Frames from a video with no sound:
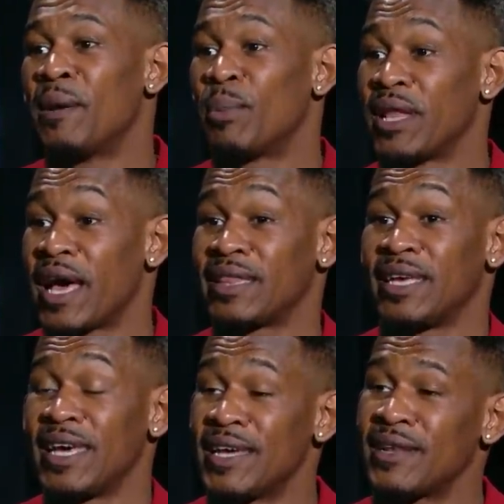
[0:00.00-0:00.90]
But at
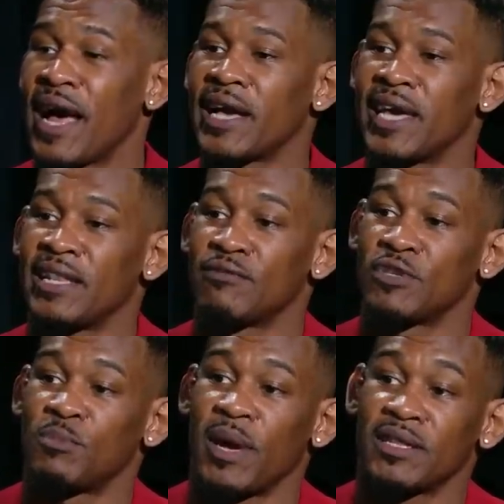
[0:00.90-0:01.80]
the end, I gained the
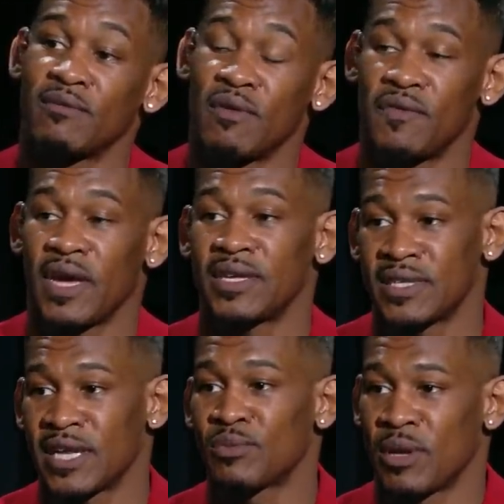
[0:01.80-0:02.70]
respect of the fans,
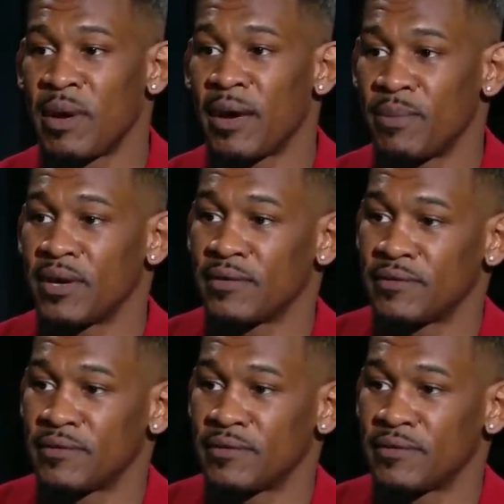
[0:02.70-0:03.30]
and that's what I'm happy of.